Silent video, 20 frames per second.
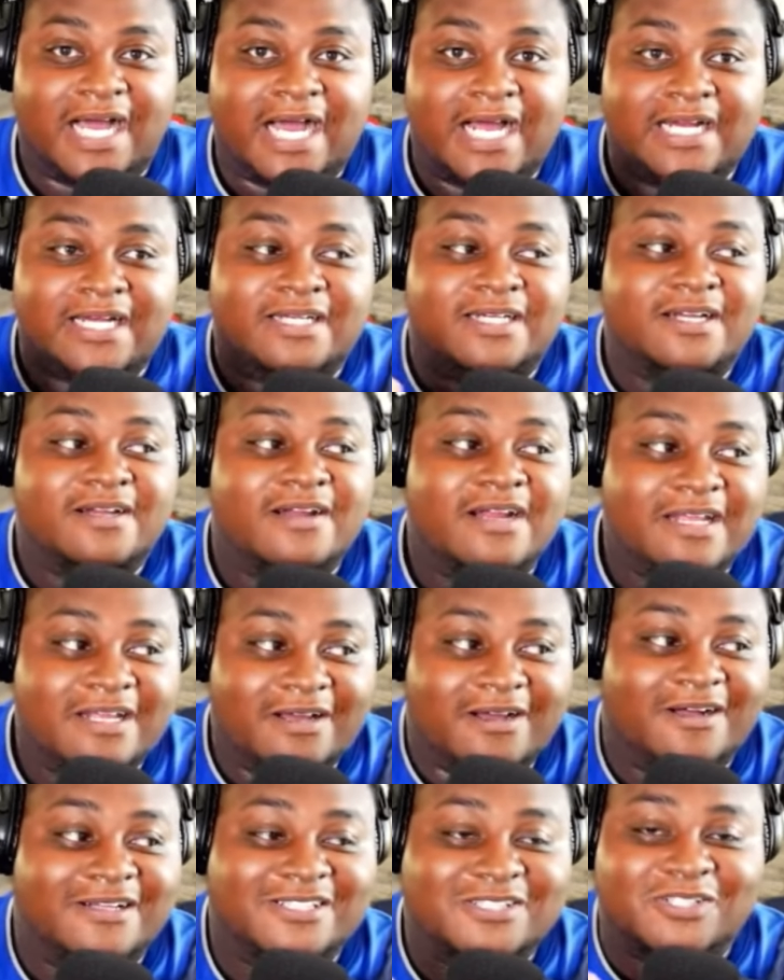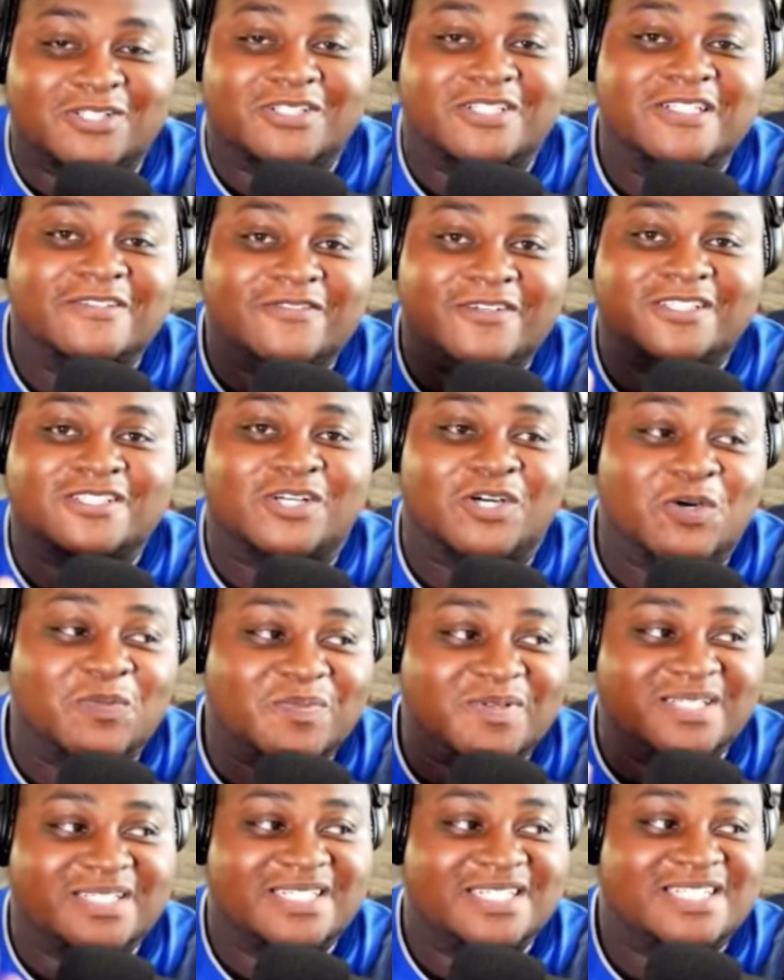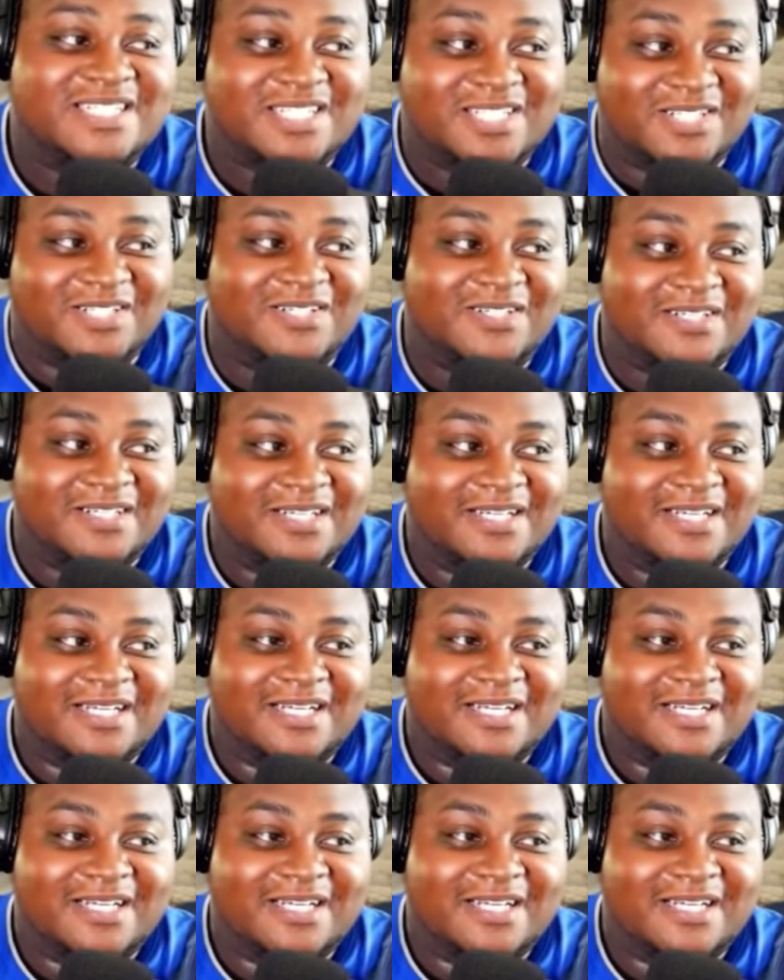I dare y'all to leave us open this year.